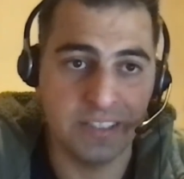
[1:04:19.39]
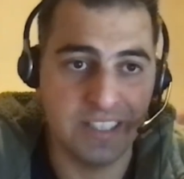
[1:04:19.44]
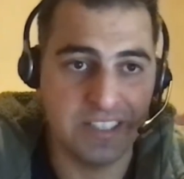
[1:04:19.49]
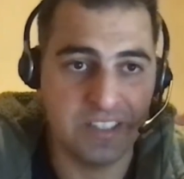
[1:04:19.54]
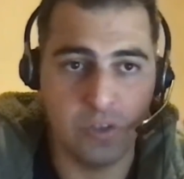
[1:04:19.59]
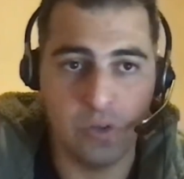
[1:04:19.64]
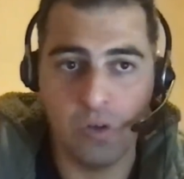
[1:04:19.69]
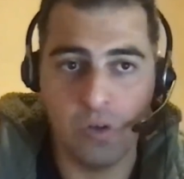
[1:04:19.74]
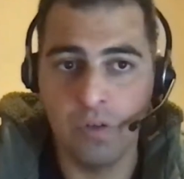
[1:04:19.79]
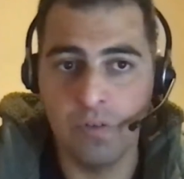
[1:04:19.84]

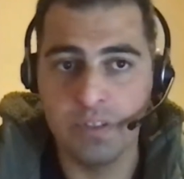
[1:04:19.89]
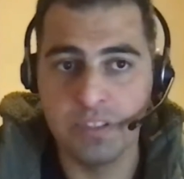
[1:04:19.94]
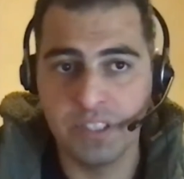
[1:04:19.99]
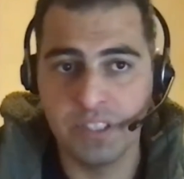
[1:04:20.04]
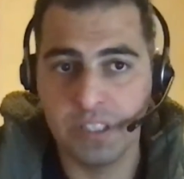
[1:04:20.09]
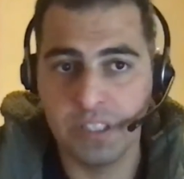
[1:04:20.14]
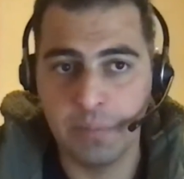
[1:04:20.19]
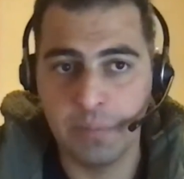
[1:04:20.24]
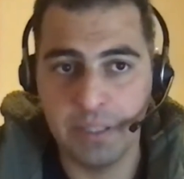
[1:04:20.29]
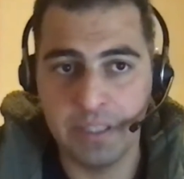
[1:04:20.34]
That's always
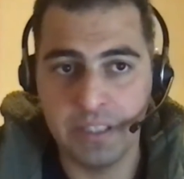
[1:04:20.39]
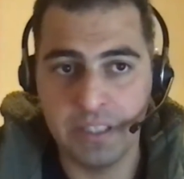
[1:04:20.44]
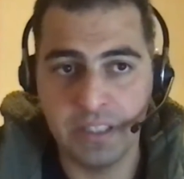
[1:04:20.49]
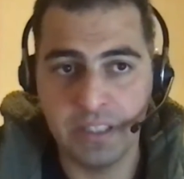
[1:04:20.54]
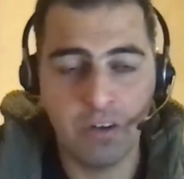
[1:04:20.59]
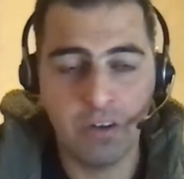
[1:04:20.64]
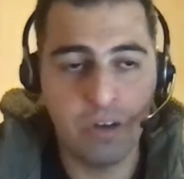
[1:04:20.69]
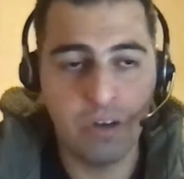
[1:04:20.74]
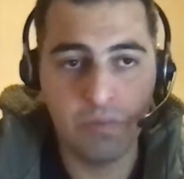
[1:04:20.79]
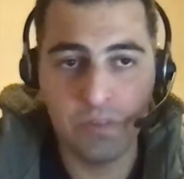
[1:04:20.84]
recommended,
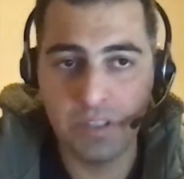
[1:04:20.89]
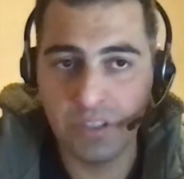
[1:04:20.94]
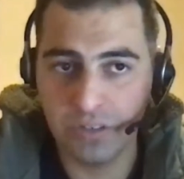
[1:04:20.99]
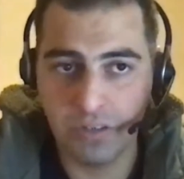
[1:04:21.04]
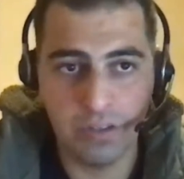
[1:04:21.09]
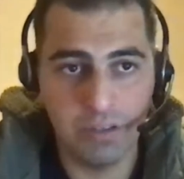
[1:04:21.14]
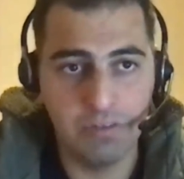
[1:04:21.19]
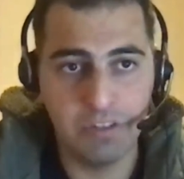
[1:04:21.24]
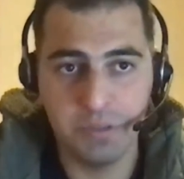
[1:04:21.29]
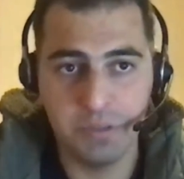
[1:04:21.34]

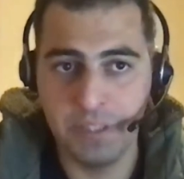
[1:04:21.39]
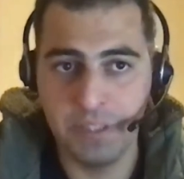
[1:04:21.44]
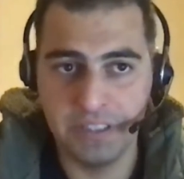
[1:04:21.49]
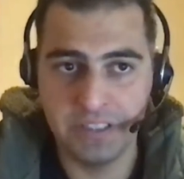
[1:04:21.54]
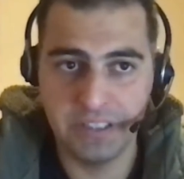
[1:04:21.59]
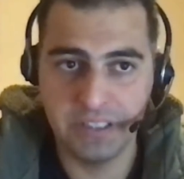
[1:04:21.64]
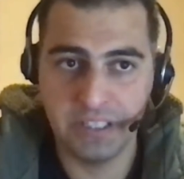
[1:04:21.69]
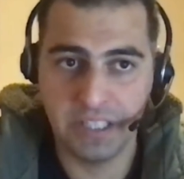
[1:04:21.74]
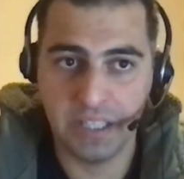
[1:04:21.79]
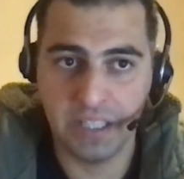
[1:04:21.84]
always
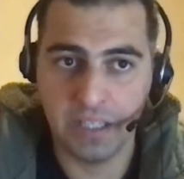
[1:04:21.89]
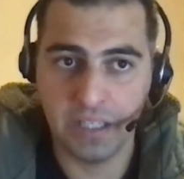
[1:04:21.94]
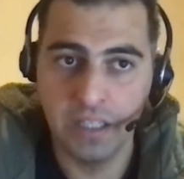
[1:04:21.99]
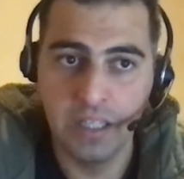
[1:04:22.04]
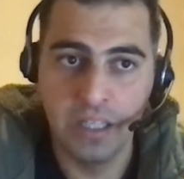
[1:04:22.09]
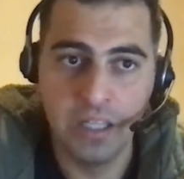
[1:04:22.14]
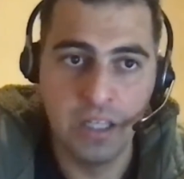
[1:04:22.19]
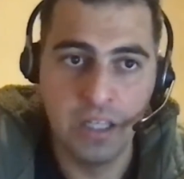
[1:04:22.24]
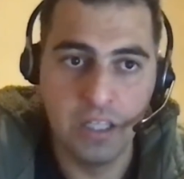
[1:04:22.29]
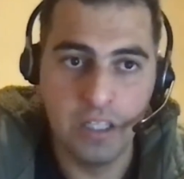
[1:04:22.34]
better than
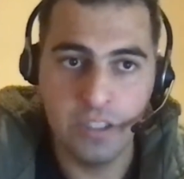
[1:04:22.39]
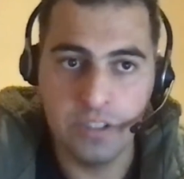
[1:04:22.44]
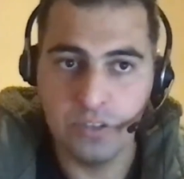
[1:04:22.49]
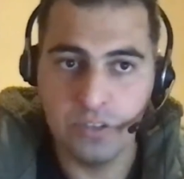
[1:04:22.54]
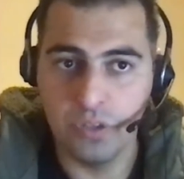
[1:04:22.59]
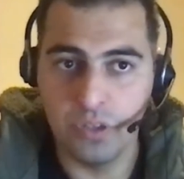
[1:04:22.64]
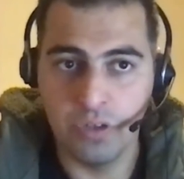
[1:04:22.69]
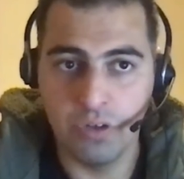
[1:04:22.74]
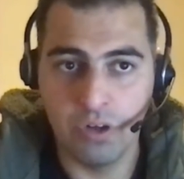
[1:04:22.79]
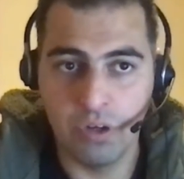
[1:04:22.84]

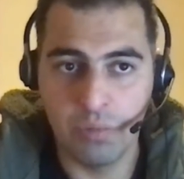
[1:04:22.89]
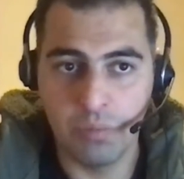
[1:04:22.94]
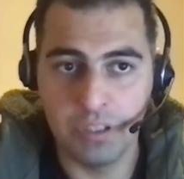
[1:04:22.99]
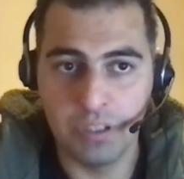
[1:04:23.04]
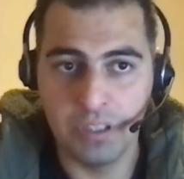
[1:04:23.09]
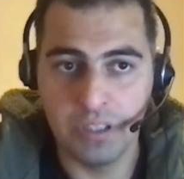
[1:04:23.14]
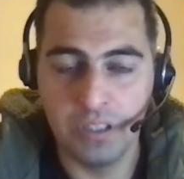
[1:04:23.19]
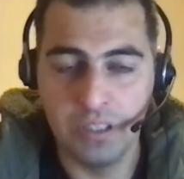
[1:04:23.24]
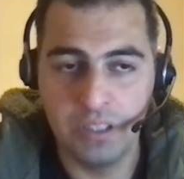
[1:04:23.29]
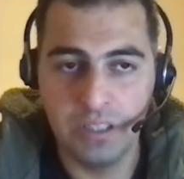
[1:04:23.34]
your
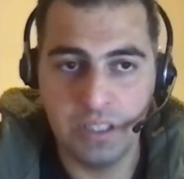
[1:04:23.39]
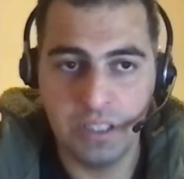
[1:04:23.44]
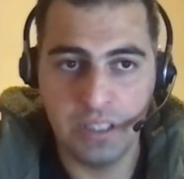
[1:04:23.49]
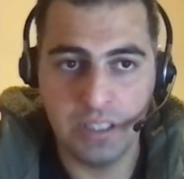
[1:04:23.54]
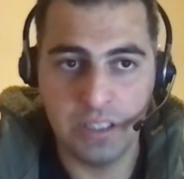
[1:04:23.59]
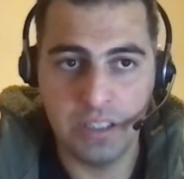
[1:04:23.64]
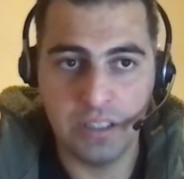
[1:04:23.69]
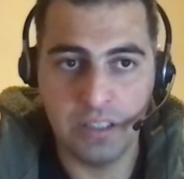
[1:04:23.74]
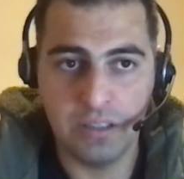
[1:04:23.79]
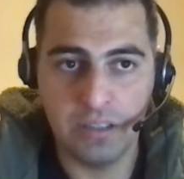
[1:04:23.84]
normal
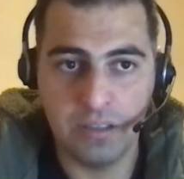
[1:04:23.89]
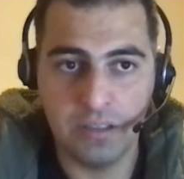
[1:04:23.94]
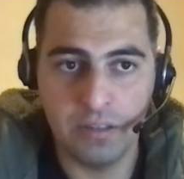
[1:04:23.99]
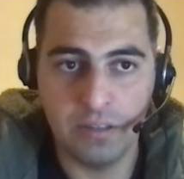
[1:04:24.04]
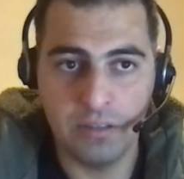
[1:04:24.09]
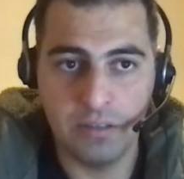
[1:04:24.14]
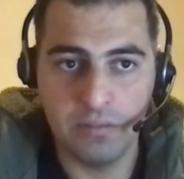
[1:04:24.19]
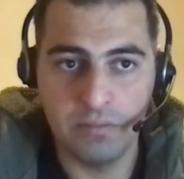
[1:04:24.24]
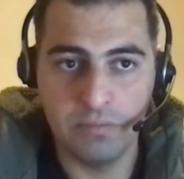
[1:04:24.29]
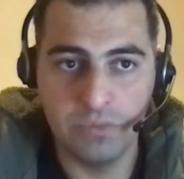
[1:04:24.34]

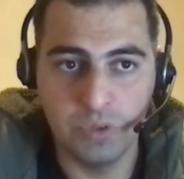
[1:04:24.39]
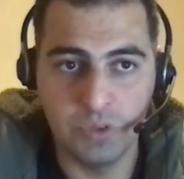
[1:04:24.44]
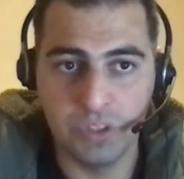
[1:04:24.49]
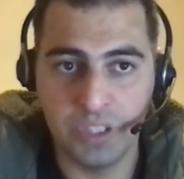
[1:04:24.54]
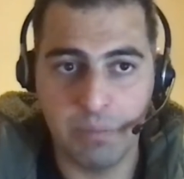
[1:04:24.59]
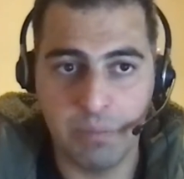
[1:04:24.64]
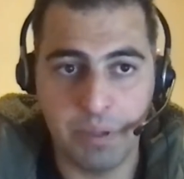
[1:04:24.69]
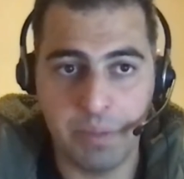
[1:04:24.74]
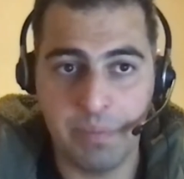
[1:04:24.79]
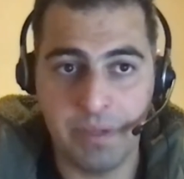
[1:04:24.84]

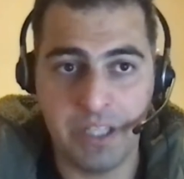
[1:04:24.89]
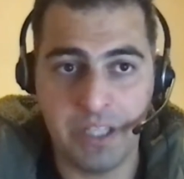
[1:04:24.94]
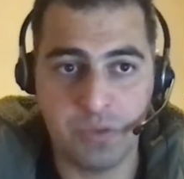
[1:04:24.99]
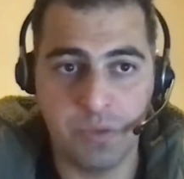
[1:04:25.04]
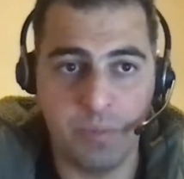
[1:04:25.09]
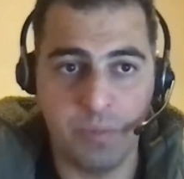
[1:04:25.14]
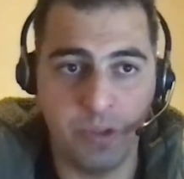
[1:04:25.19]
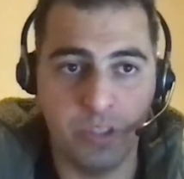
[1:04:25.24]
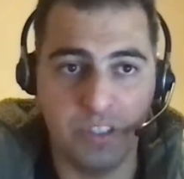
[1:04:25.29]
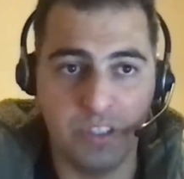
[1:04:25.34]
username and
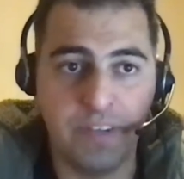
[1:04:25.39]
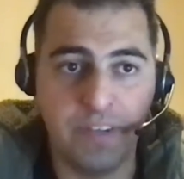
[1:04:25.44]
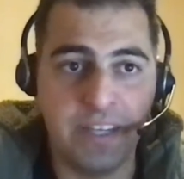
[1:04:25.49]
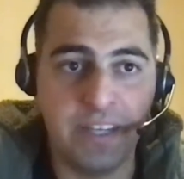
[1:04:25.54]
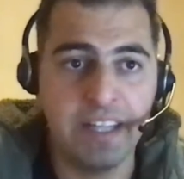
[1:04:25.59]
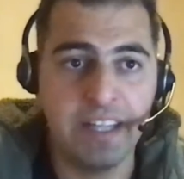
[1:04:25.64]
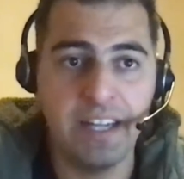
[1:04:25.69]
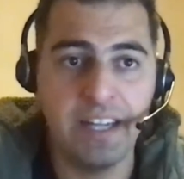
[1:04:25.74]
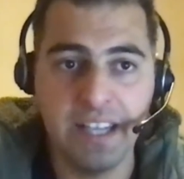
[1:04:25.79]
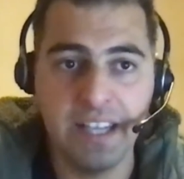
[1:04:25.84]
password, because if I
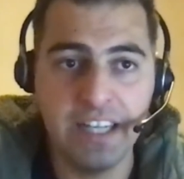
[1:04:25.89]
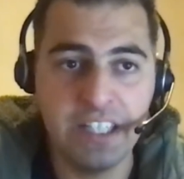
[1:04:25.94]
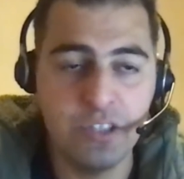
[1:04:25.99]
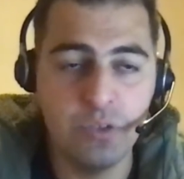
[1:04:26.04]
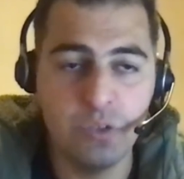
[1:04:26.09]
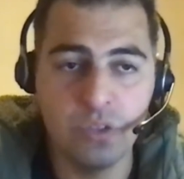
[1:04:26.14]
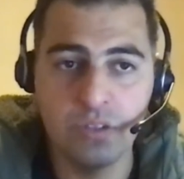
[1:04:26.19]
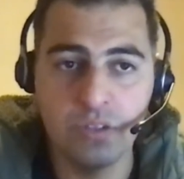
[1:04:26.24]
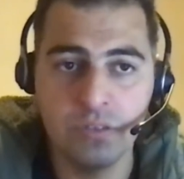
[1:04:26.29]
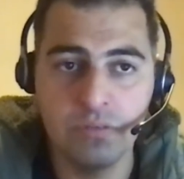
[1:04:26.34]
can get
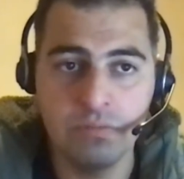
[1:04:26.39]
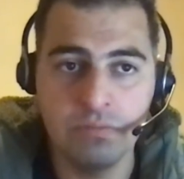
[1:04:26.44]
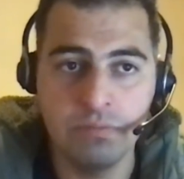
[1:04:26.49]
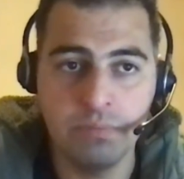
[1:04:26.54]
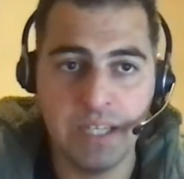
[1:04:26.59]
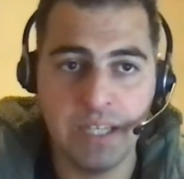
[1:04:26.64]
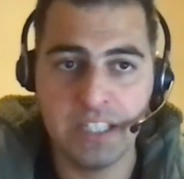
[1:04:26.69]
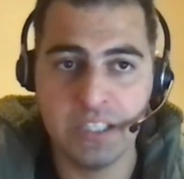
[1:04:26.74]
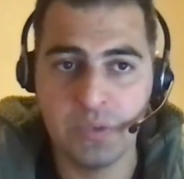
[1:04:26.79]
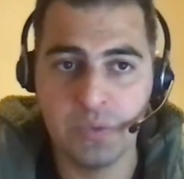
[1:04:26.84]
your
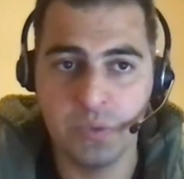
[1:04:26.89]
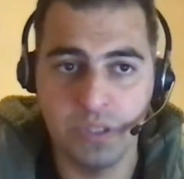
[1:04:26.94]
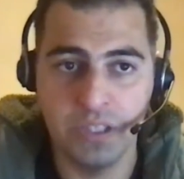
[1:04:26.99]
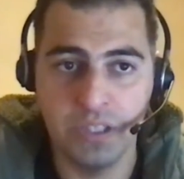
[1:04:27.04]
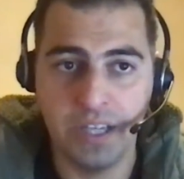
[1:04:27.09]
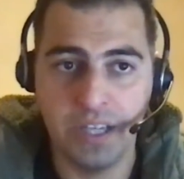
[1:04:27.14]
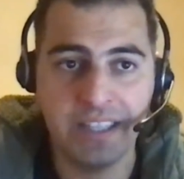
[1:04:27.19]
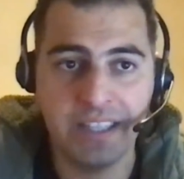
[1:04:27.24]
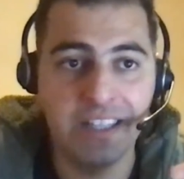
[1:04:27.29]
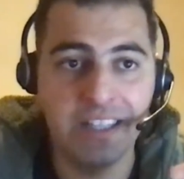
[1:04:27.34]
password,
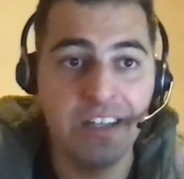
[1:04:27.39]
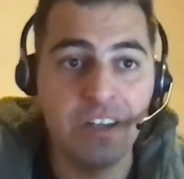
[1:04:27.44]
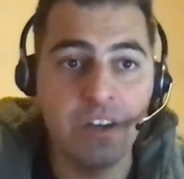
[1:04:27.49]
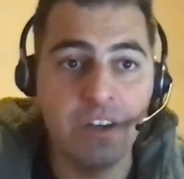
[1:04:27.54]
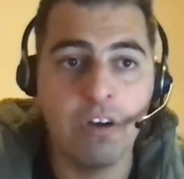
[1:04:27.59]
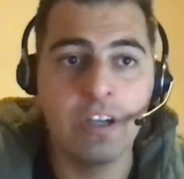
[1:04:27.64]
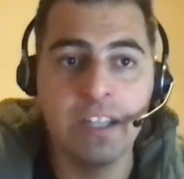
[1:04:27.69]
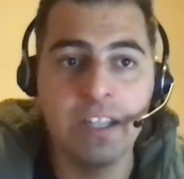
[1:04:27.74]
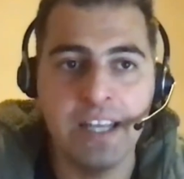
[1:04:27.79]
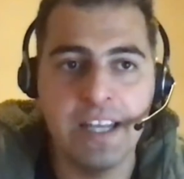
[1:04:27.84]
I can
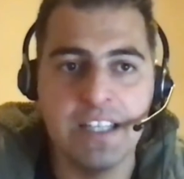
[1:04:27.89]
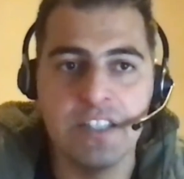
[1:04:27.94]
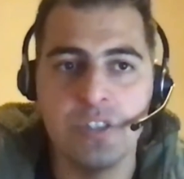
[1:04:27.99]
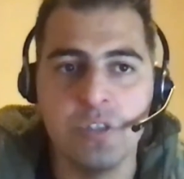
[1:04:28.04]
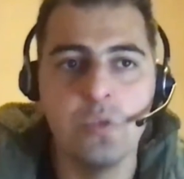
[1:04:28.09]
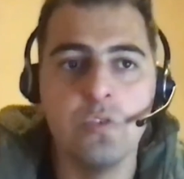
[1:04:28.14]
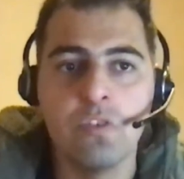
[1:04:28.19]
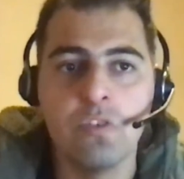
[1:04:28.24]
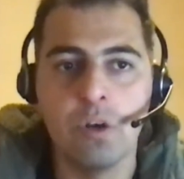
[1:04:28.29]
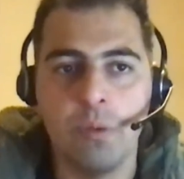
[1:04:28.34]
log in
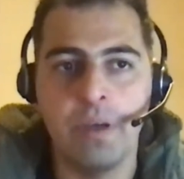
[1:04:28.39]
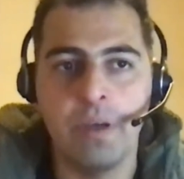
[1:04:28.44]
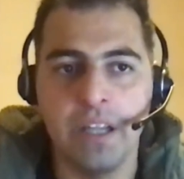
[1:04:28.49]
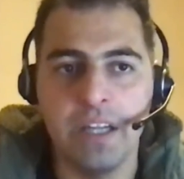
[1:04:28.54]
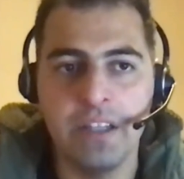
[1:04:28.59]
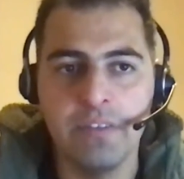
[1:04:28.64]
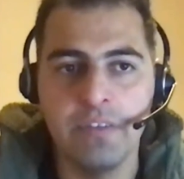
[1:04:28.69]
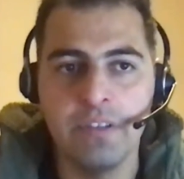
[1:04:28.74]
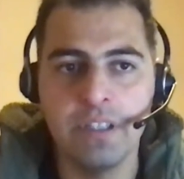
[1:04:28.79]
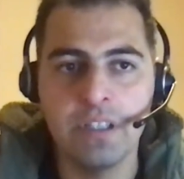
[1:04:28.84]
as you from
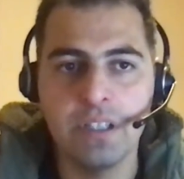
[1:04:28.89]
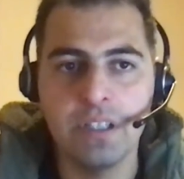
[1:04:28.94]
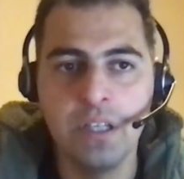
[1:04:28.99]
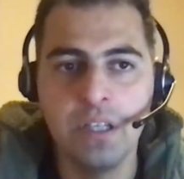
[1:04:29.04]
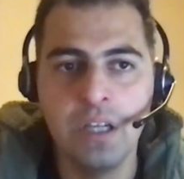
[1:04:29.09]
anywhere.